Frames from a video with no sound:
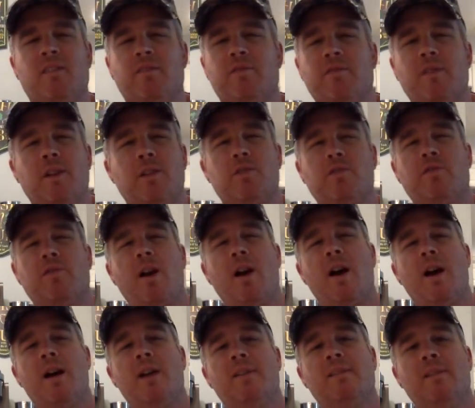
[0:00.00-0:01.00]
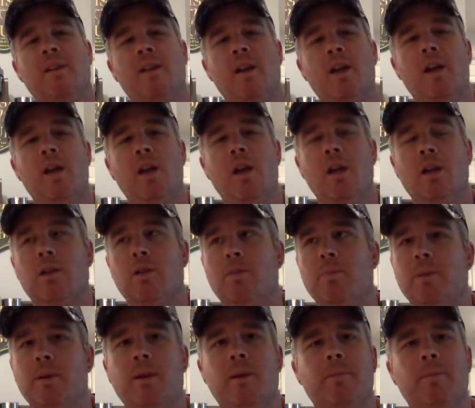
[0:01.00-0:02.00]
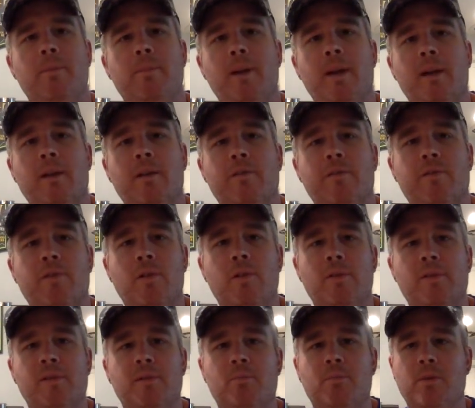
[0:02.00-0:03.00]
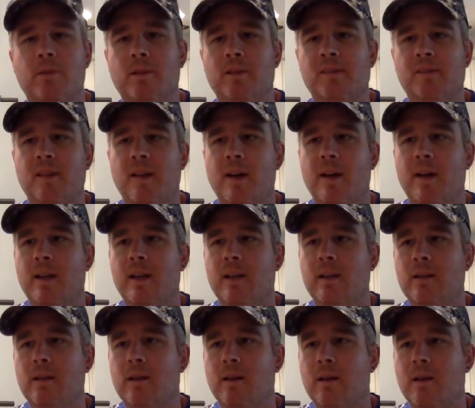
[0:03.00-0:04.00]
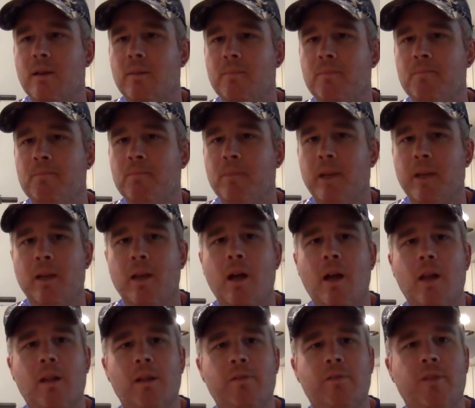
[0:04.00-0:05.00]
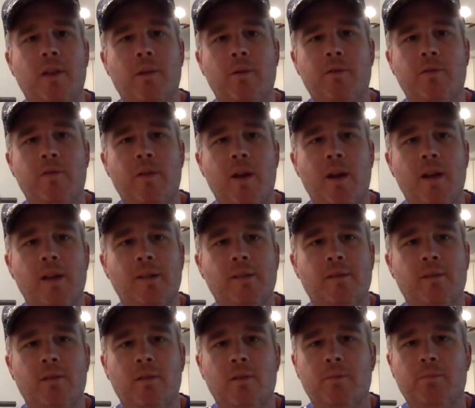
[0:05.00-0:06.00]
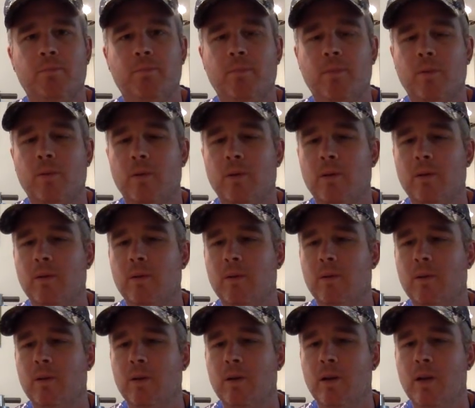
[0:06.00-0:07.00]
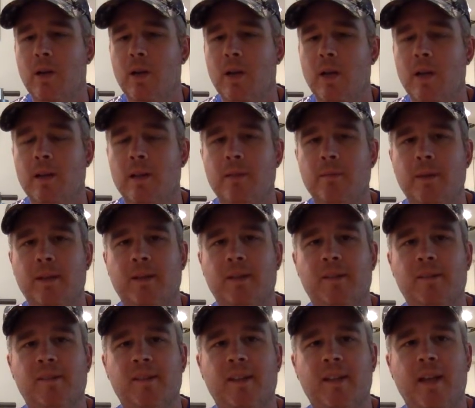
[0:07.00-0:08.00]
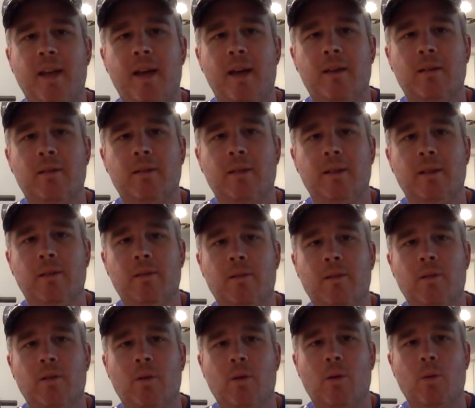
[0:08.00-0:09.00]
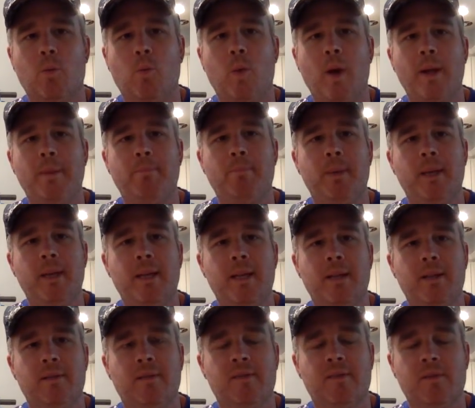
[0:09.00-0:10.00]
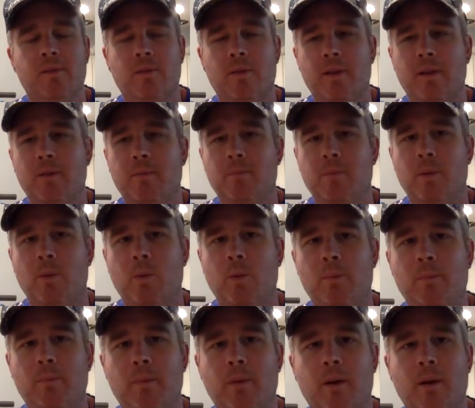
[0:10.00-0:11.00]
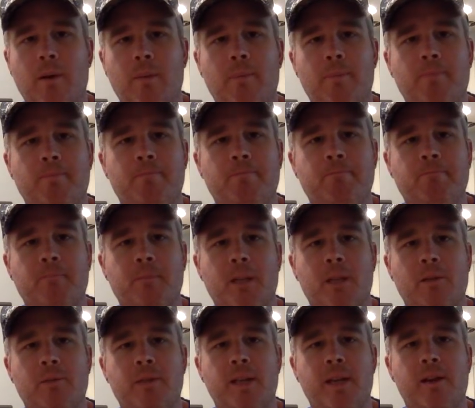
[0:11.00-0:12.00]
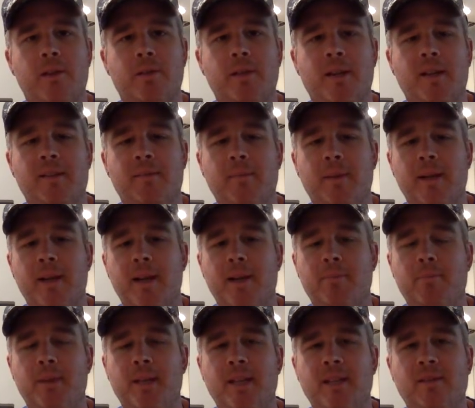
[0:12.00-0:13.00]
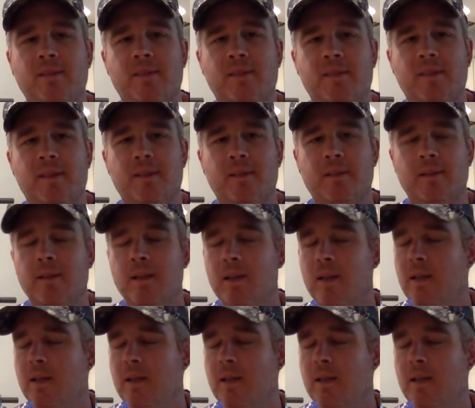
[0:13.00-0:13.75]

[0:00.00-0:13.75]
or French fries, go pick up a bag of frozen bird's eye um, like cauliflower fries or or or they make these like cannellini or, or white beans or like um, you know tater tots made out of beans and